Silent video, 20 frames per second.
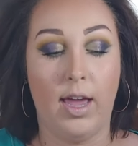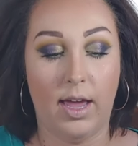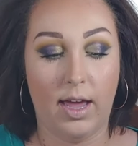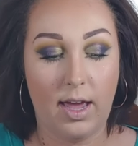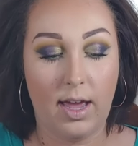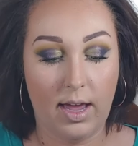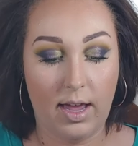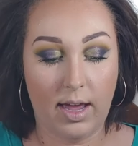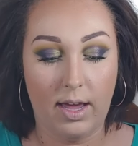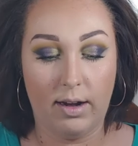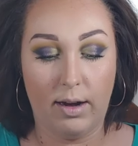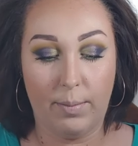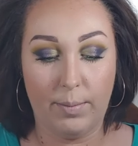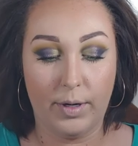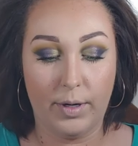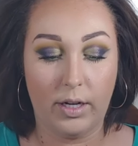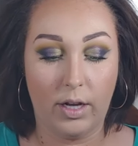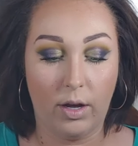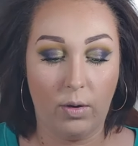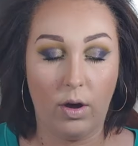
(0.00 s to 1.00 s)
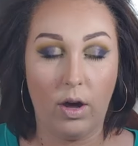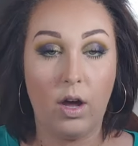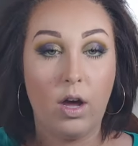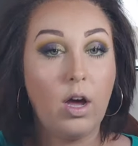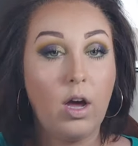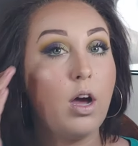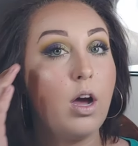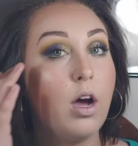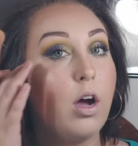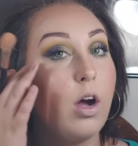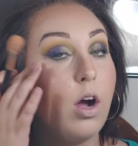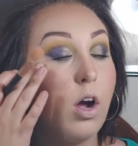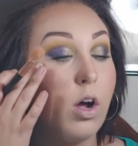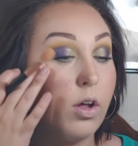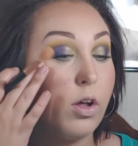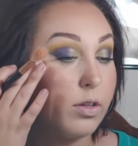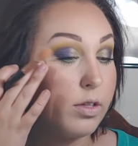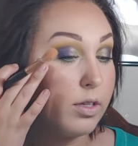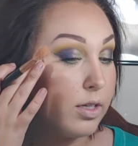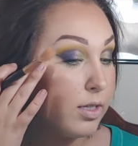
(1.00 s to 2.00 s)
and I'm going to go
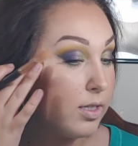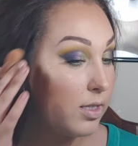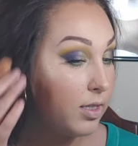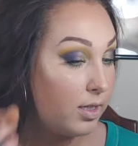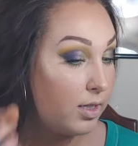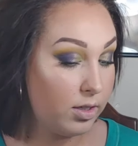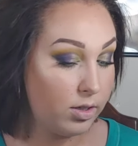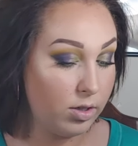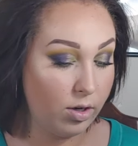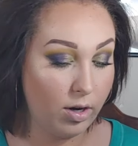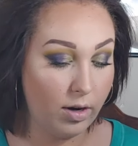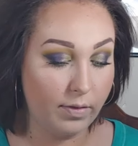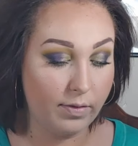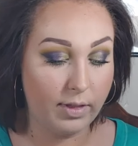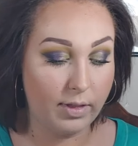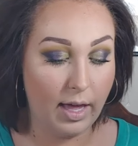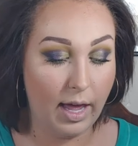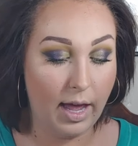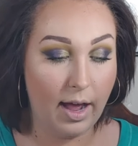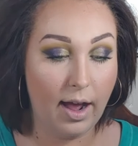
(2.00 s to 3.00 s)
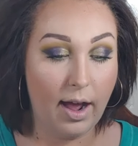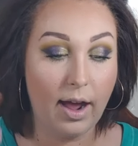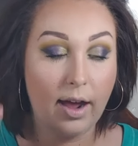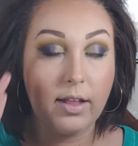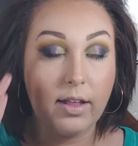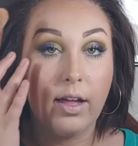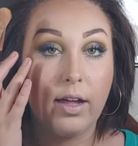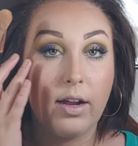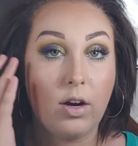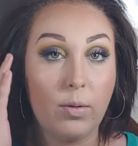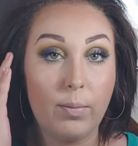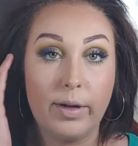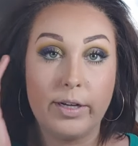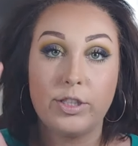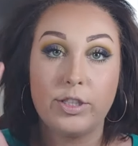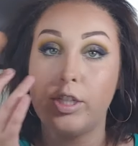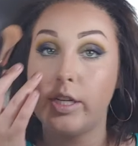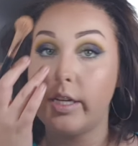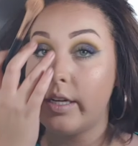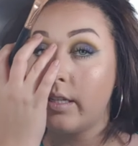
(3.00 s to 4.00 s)
on the center of that highlight on my
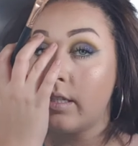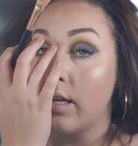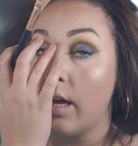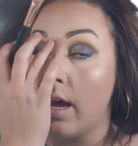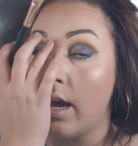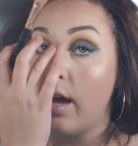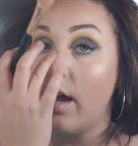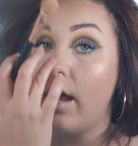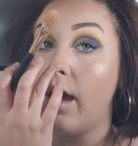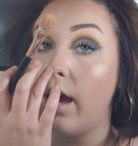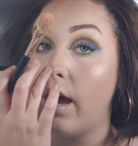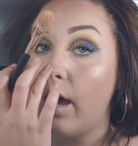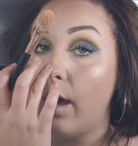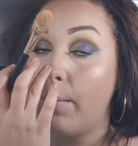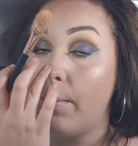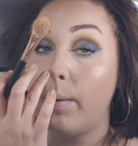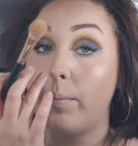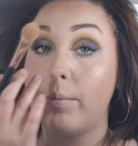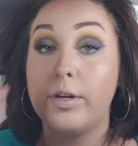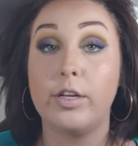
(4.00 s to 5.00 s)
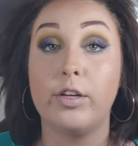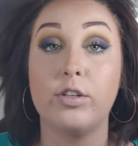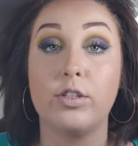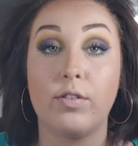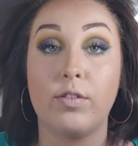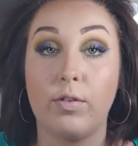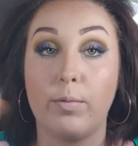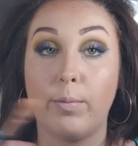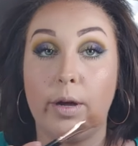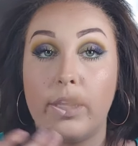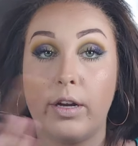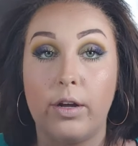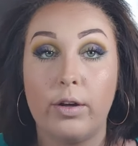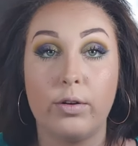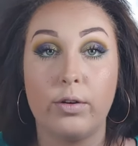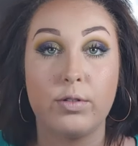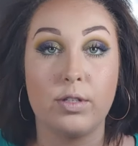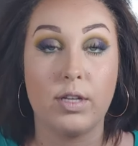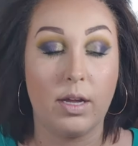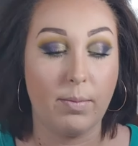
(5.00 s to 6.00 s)
cheeks. I'm going to use it for my
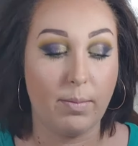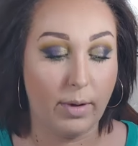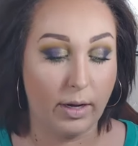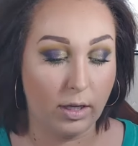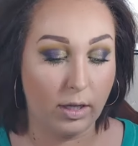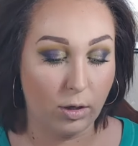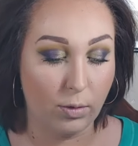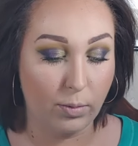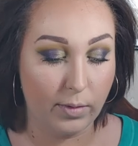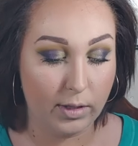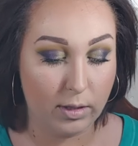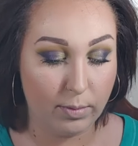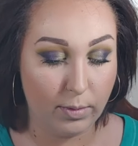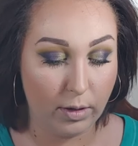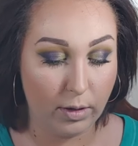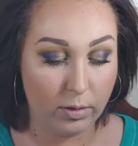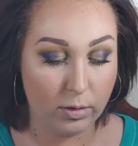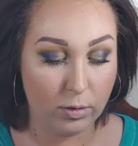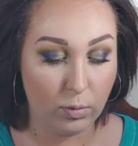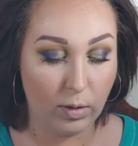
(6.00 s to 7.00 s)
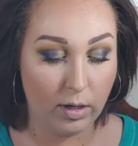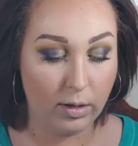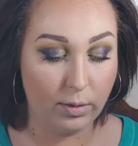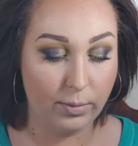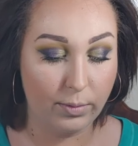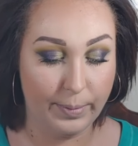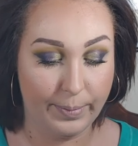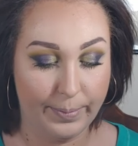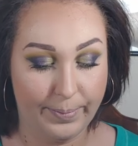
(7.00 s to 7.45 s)
nose and my Cupid's bow as well.